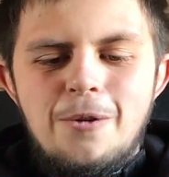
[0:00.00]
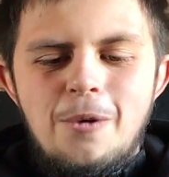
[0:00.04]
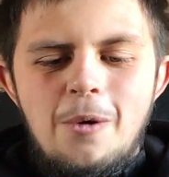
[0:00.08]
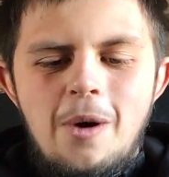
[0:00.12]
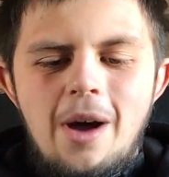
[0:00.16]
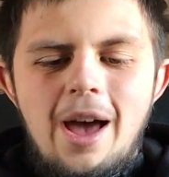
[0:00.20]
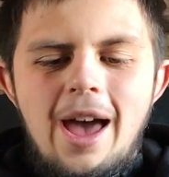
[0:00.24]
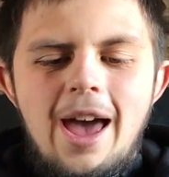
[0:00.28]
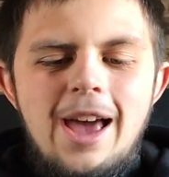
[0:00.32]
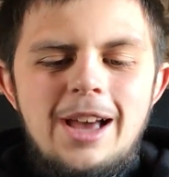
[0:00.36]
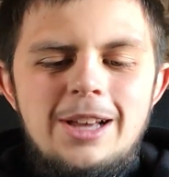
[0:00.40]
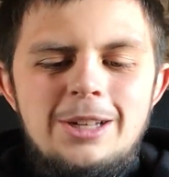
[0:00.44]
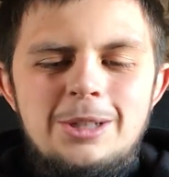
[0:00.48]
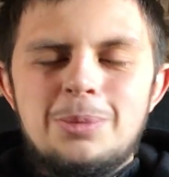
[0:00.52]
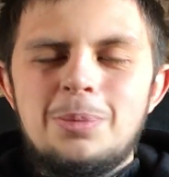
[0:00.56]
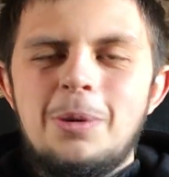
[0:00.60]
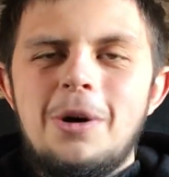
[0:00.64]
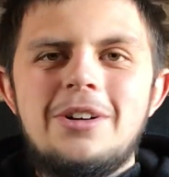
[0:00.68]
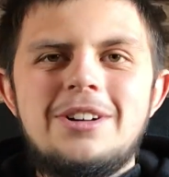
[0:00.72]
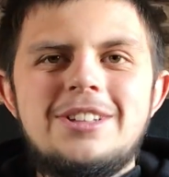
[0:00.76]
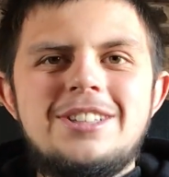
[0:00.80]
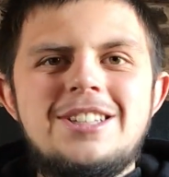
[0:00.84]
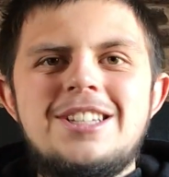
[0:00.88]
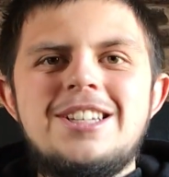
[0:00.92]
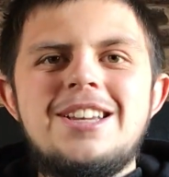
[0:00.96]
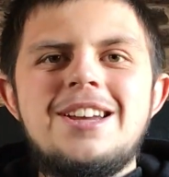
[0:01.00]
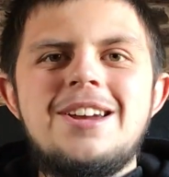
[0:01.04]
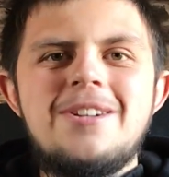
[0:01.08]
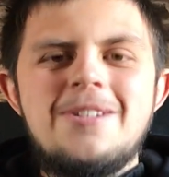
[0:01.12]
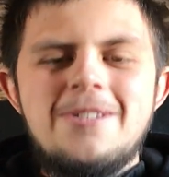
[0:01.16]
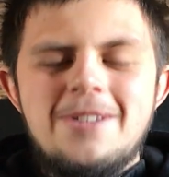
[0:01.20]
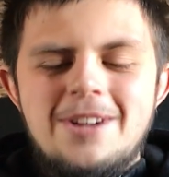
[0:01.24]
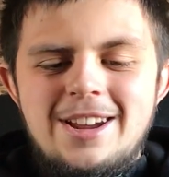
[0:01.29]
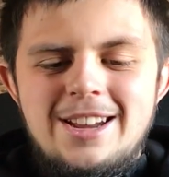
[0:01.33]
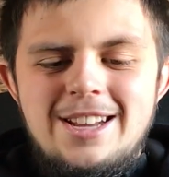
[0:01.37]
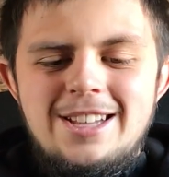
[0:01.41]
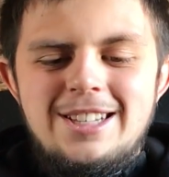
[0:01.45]
for Xbox
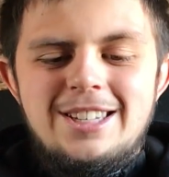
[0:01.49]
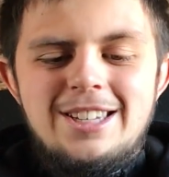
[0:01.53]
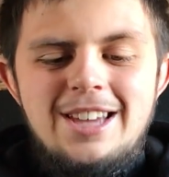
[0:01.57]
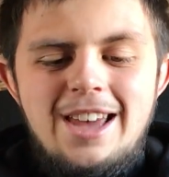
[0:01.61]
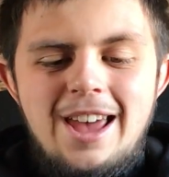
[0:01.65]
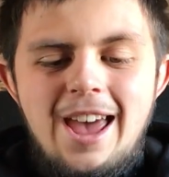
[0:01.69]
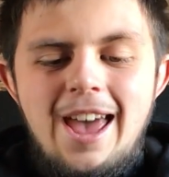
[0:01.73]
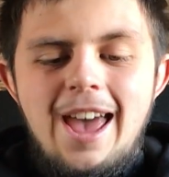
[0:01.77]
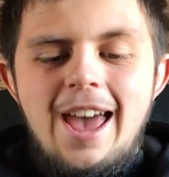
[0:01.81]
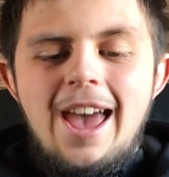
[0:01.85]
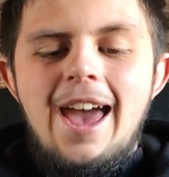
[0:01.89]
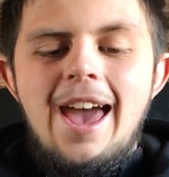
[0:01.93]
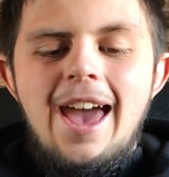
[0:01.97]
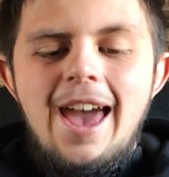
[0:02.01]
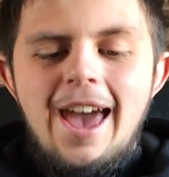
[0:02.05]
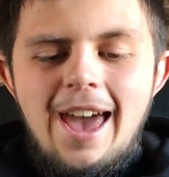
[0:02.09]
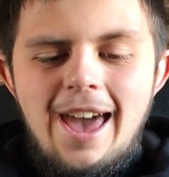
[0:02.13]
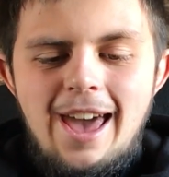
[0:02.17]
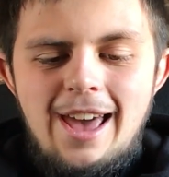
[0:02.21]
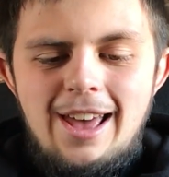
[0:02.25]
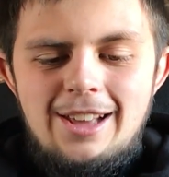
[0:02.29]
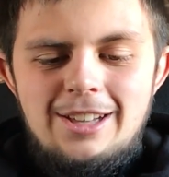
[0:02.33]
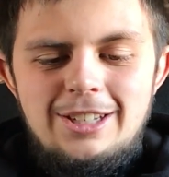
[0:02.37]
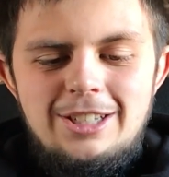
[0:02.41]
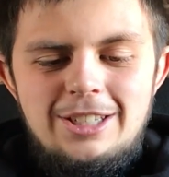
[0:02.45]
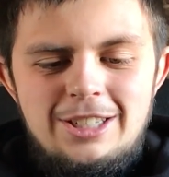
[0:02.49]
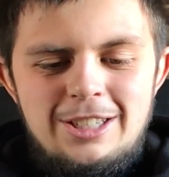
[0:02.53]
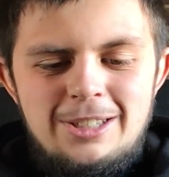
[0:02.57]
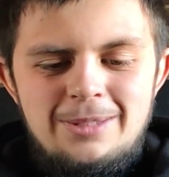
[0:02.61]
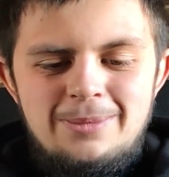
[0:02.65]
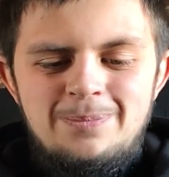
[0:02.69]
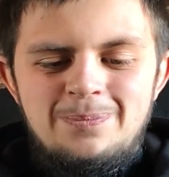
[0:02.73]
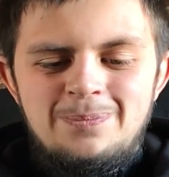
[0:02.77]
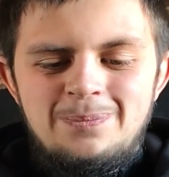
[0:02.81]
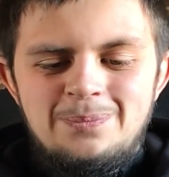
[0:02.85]
Series S